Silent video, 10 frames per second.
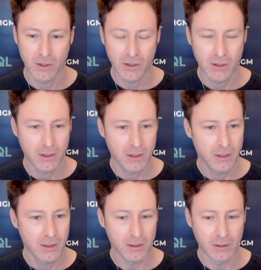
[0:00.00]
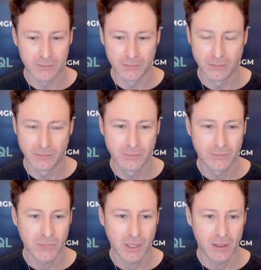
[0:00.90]

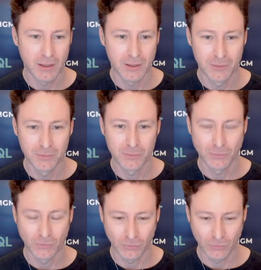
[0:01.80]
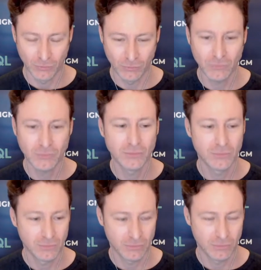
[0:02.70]

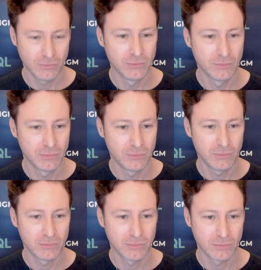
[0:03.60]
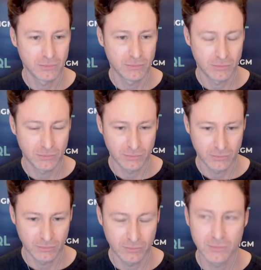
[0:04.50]

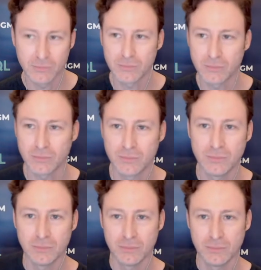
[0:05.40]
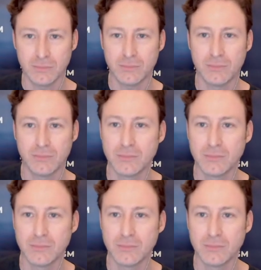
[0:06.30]
No words are spoken by the person on screen.